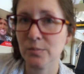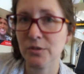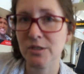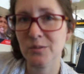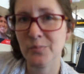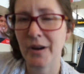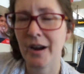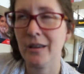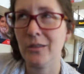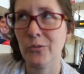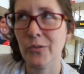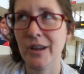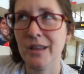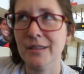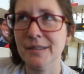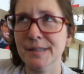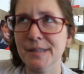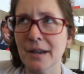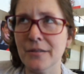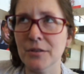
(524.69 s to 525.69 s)
which by the way,
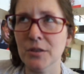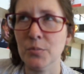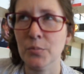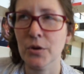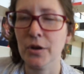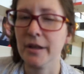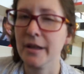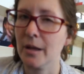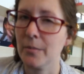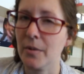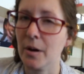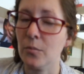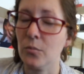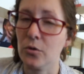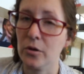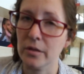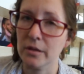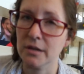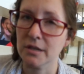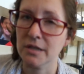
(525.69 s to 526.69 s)
the 7th book came out
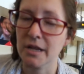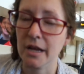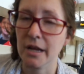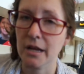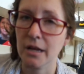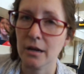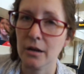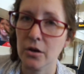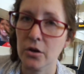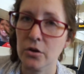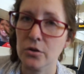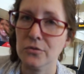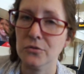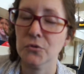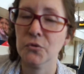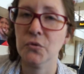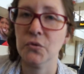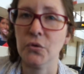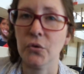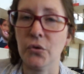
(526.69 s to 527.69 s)
more than a decade ago,
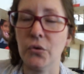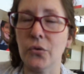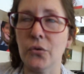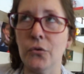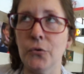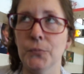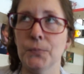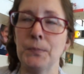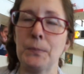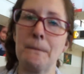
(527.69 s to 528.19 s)
so